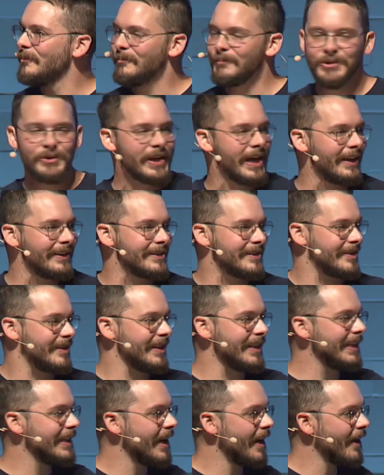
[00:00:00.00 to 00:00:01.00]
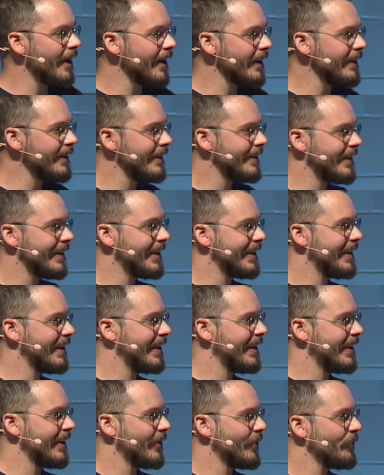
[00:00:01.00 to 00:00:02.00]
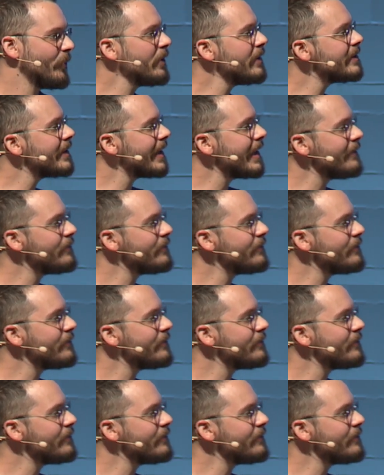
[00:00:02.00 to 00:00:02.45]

You can't see God. What does that